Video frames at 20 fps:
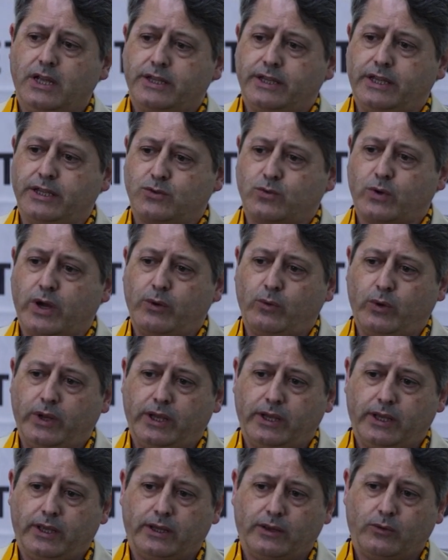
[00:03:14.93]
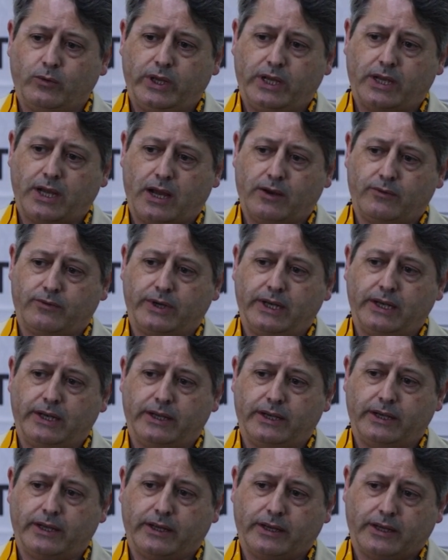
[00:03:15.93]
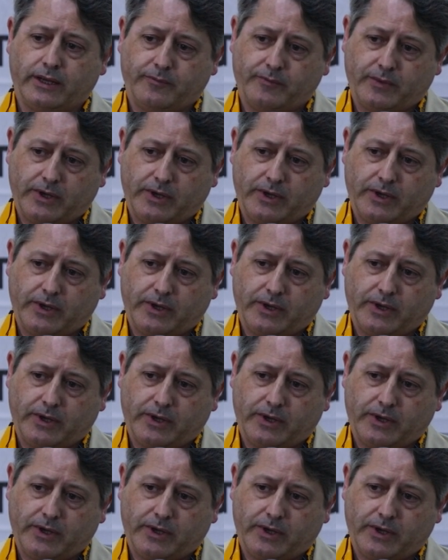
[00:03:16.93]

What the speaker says: This way we have really